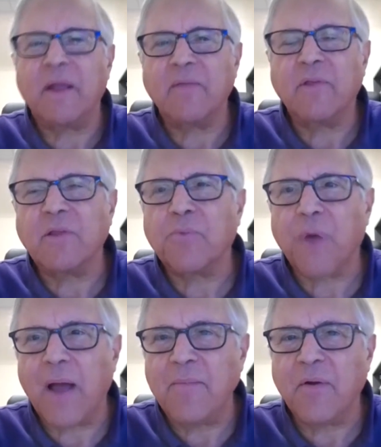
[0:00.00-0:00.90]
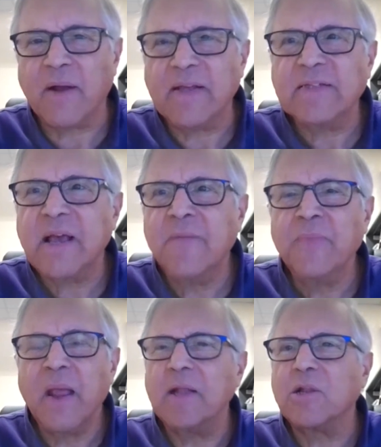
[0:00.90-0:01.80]
into the primaries,
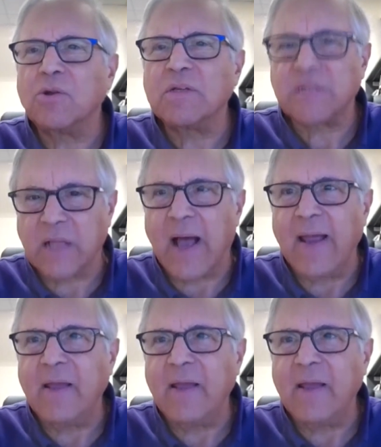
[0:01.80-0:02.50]
it looks like,